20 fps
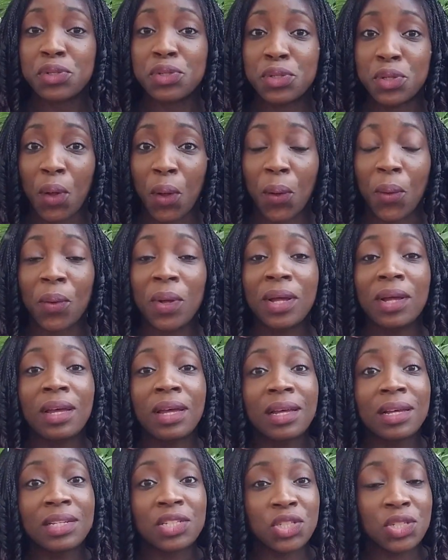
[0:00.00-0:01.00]
So
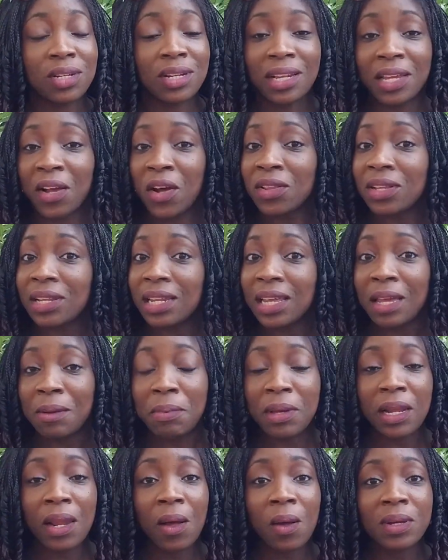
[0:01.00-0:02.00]
click on the
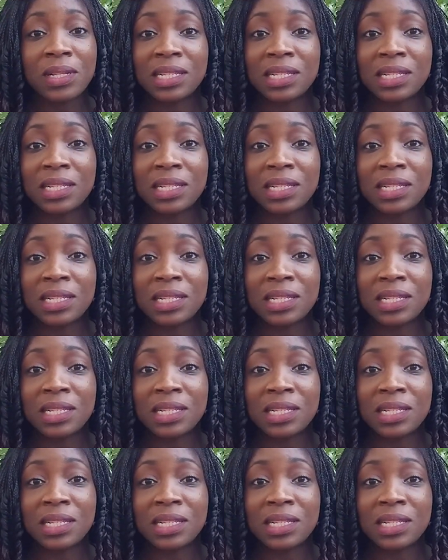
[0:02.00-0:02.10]
link below.